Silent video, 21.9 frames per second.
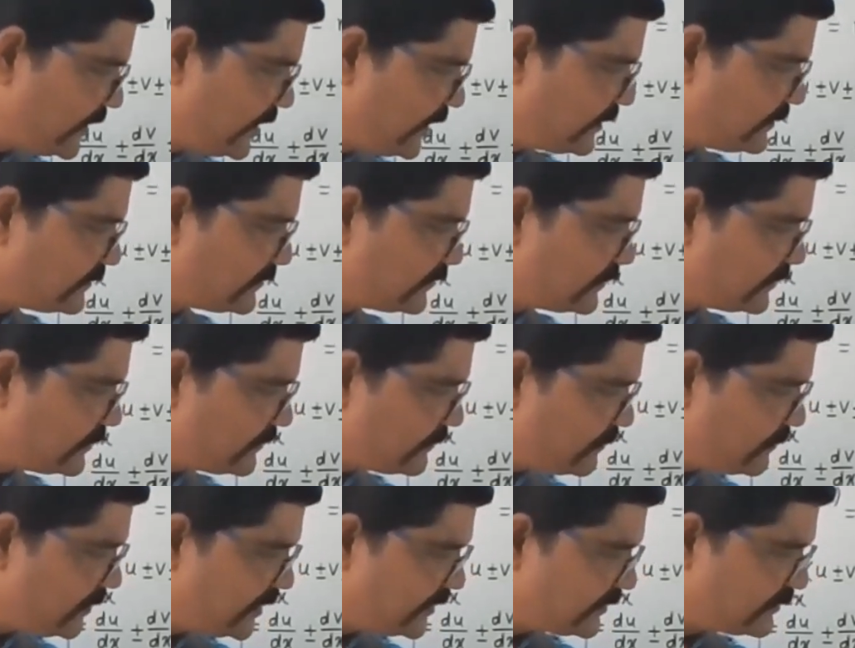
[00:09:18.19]

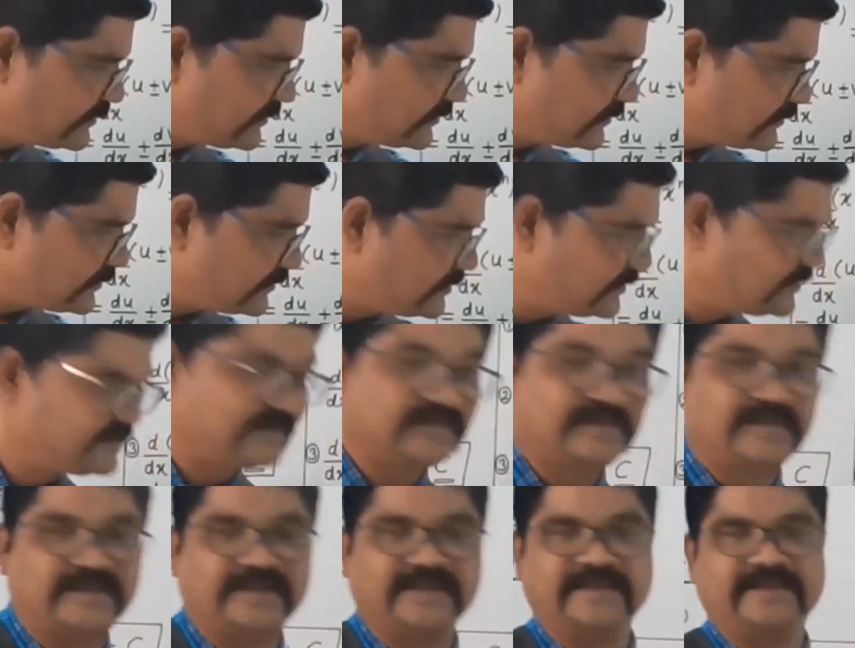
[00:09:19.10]
x plus
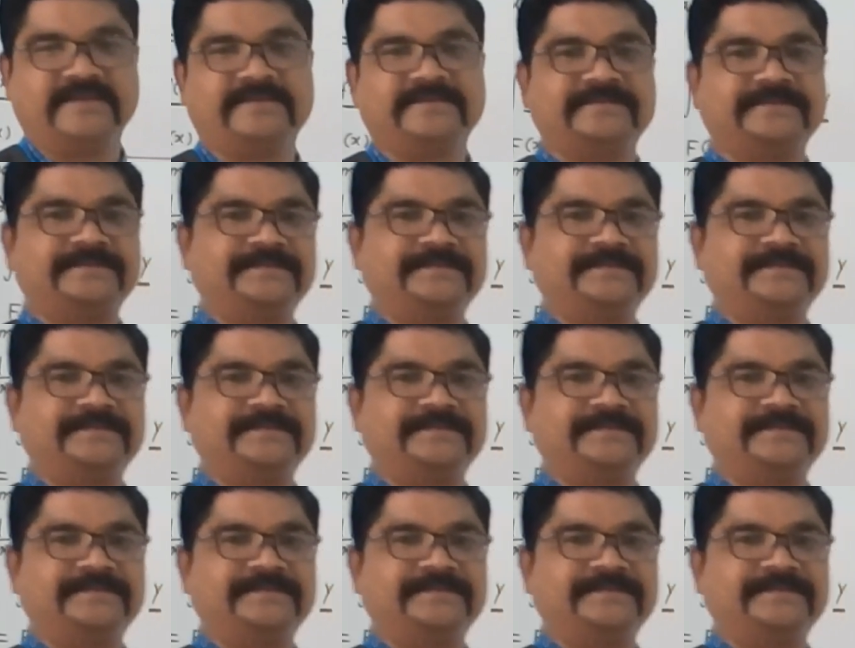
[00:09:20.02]
c.